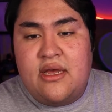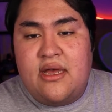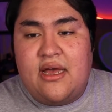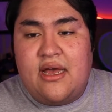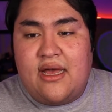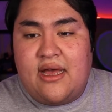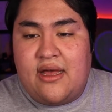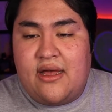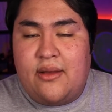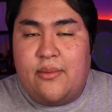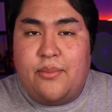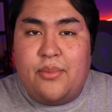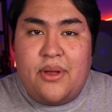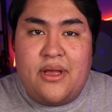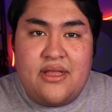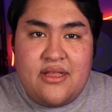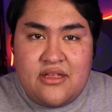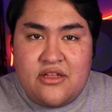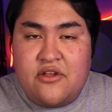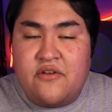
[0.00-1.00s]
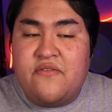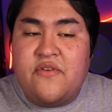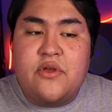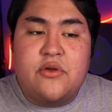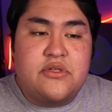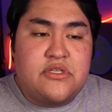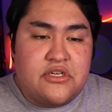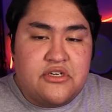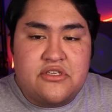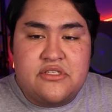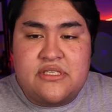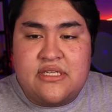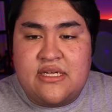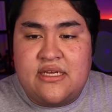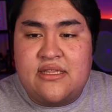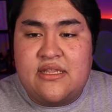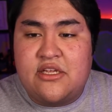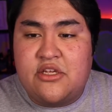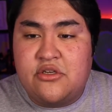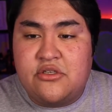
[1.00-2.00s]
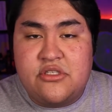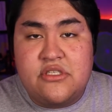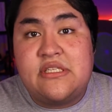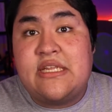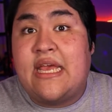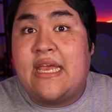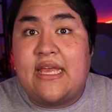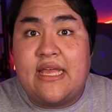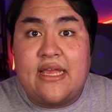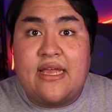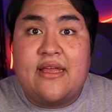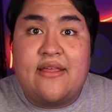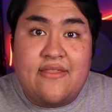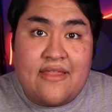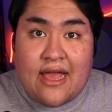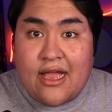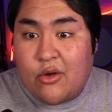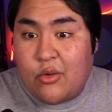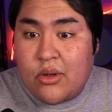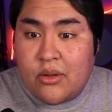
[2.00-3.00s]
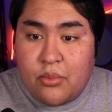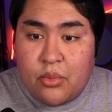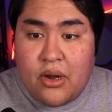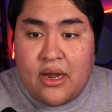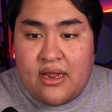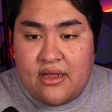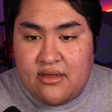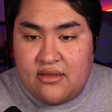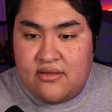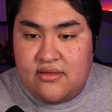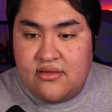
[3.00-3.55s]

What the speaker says: but your viewers understand that you're just taking that quick break.